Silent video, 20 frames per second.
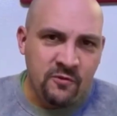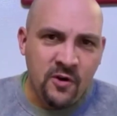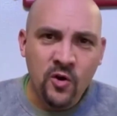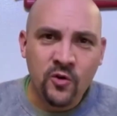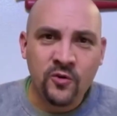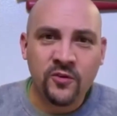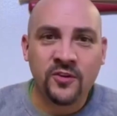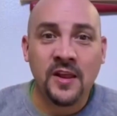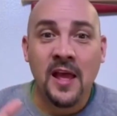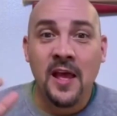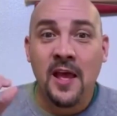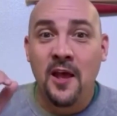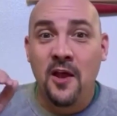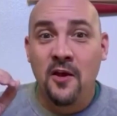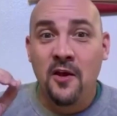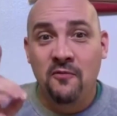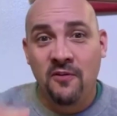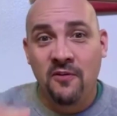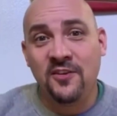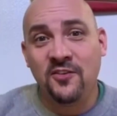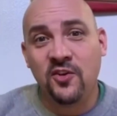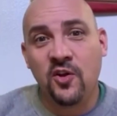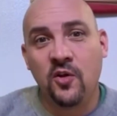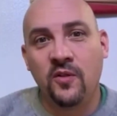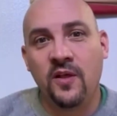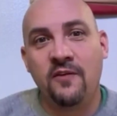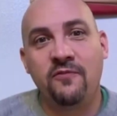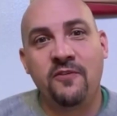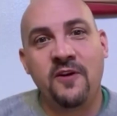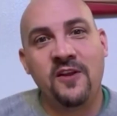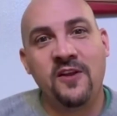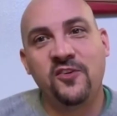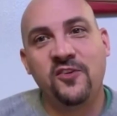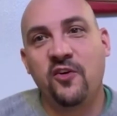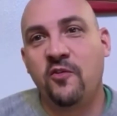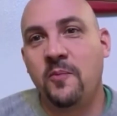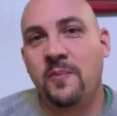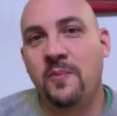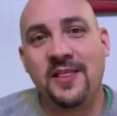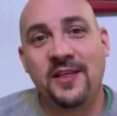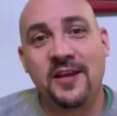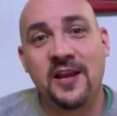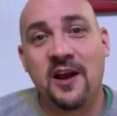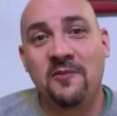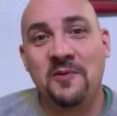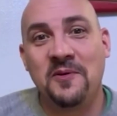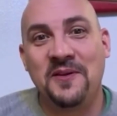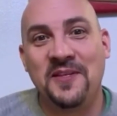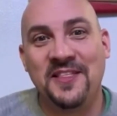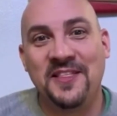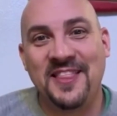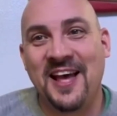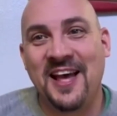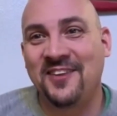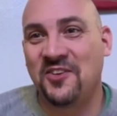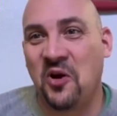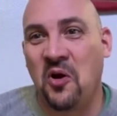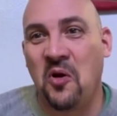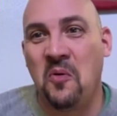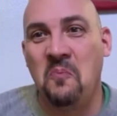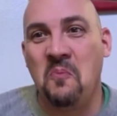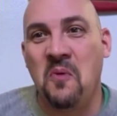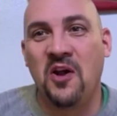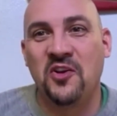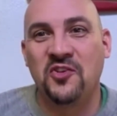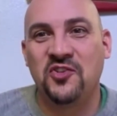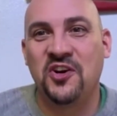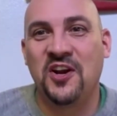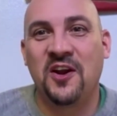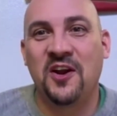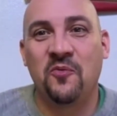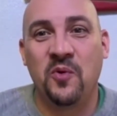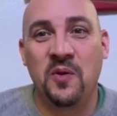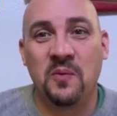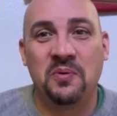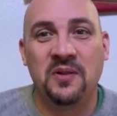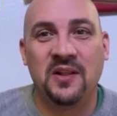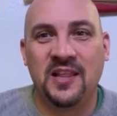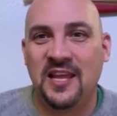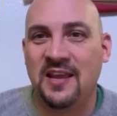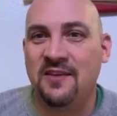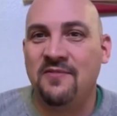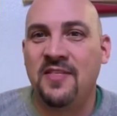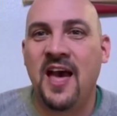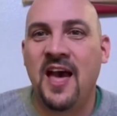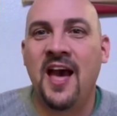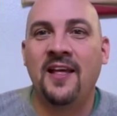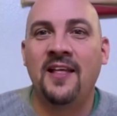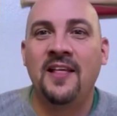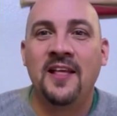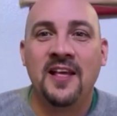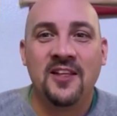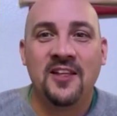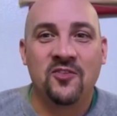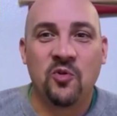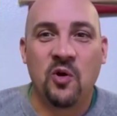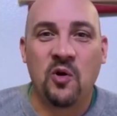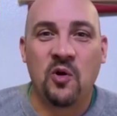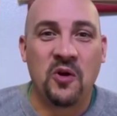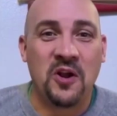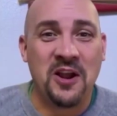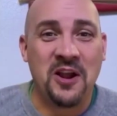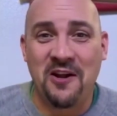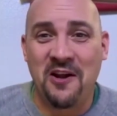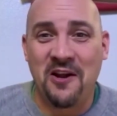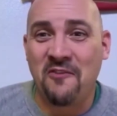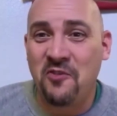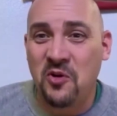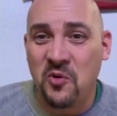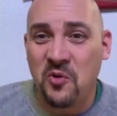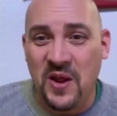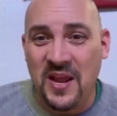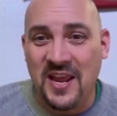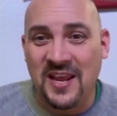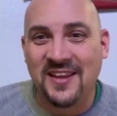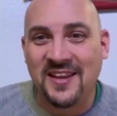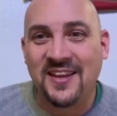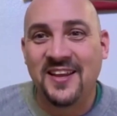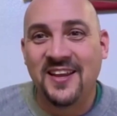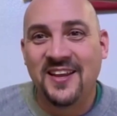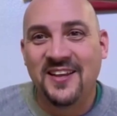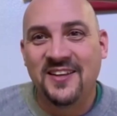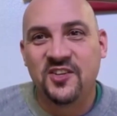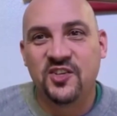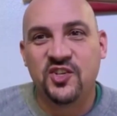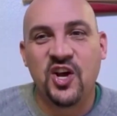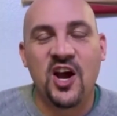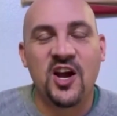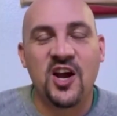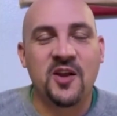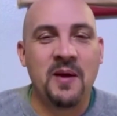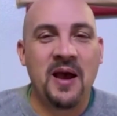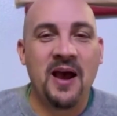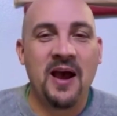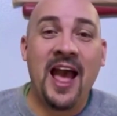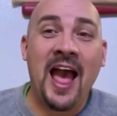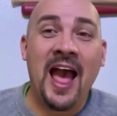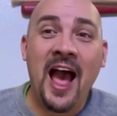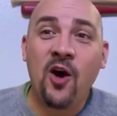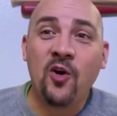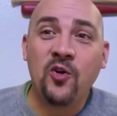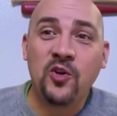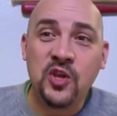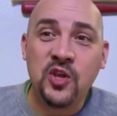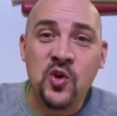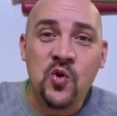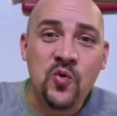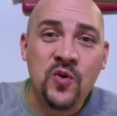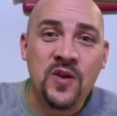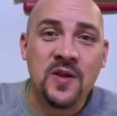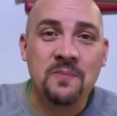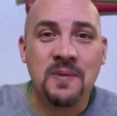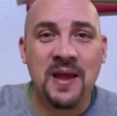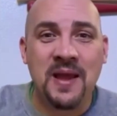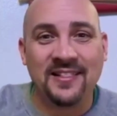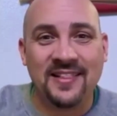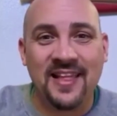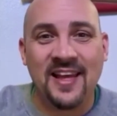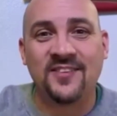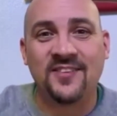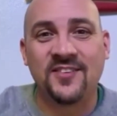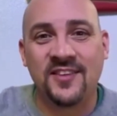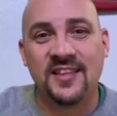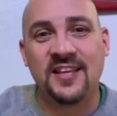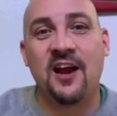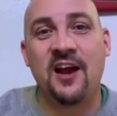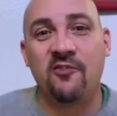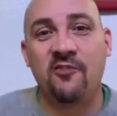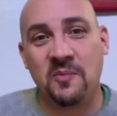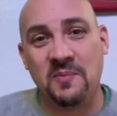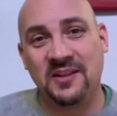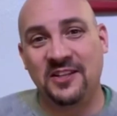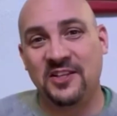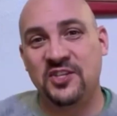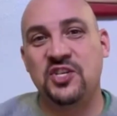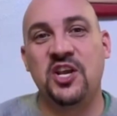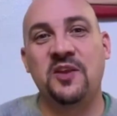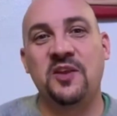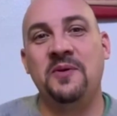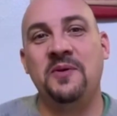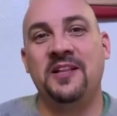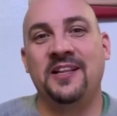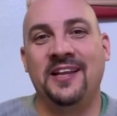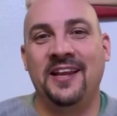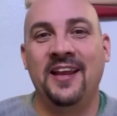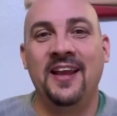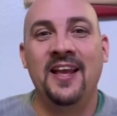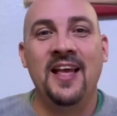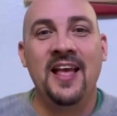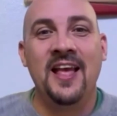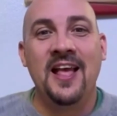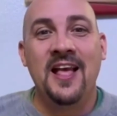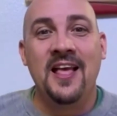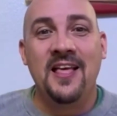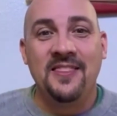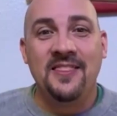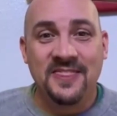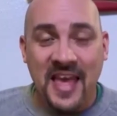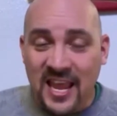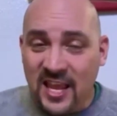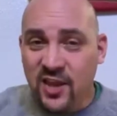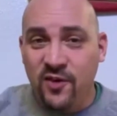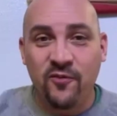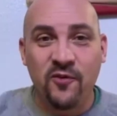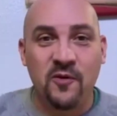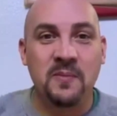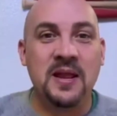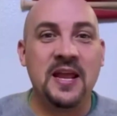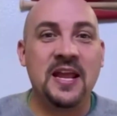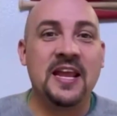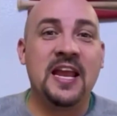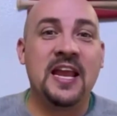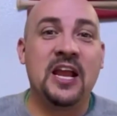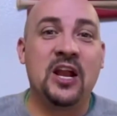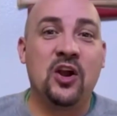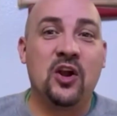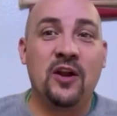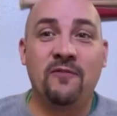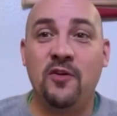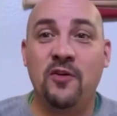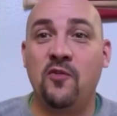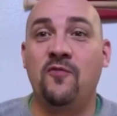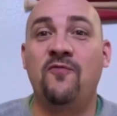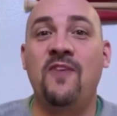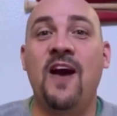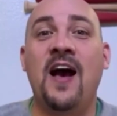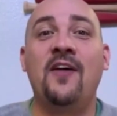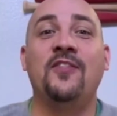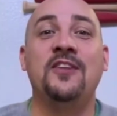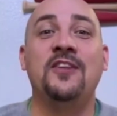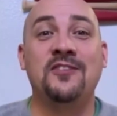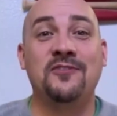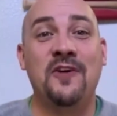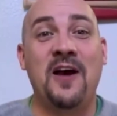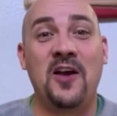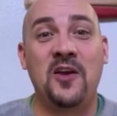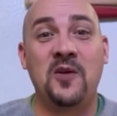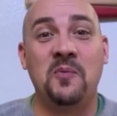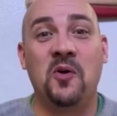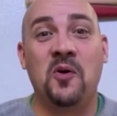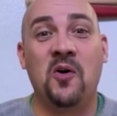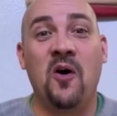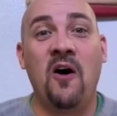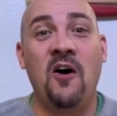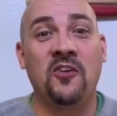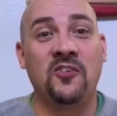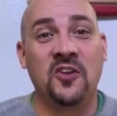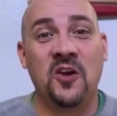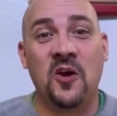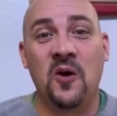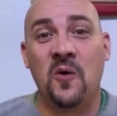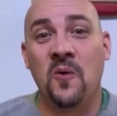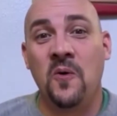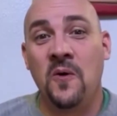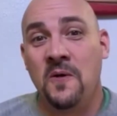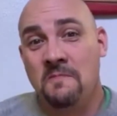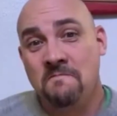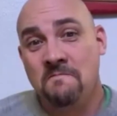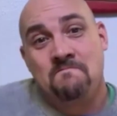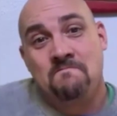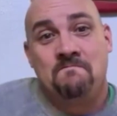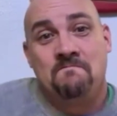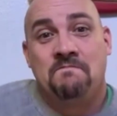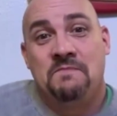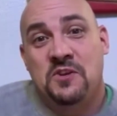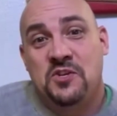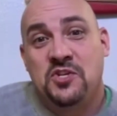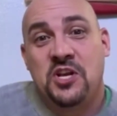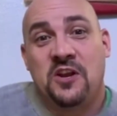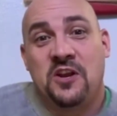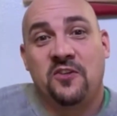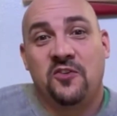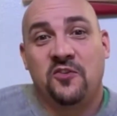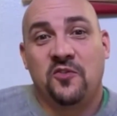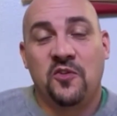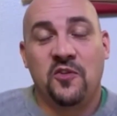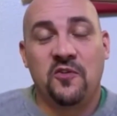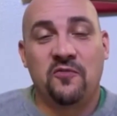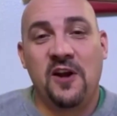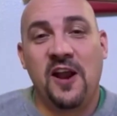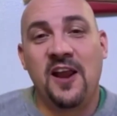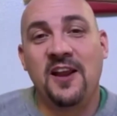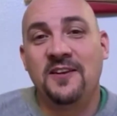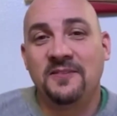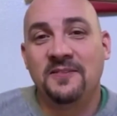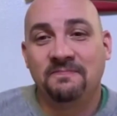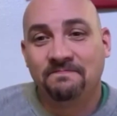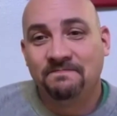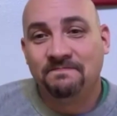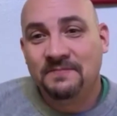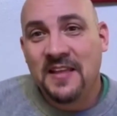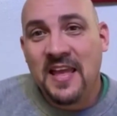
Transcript: Folks, friends don't let friends overpay the government. That's our mantra. We believe that. That's why we're here every week to talk about how you can pay less to the government legitimately. Thank you for being here. If you found this valuable, also share this with a friend.